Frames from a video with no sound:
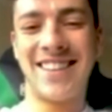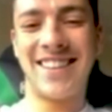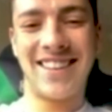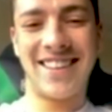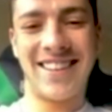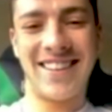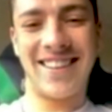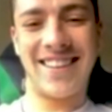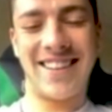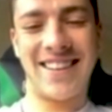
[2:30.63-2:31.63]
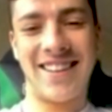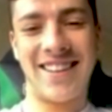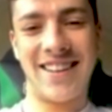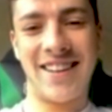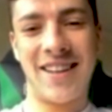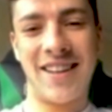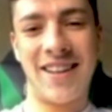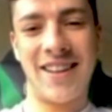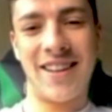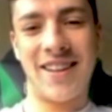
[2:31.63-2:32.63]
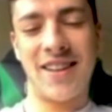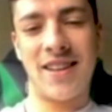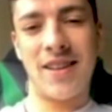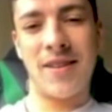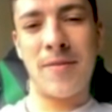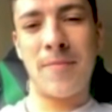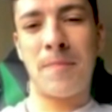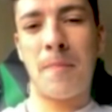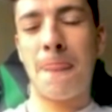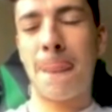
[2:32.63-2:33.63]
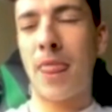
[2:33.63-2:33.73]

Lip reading: The person shown says nothing.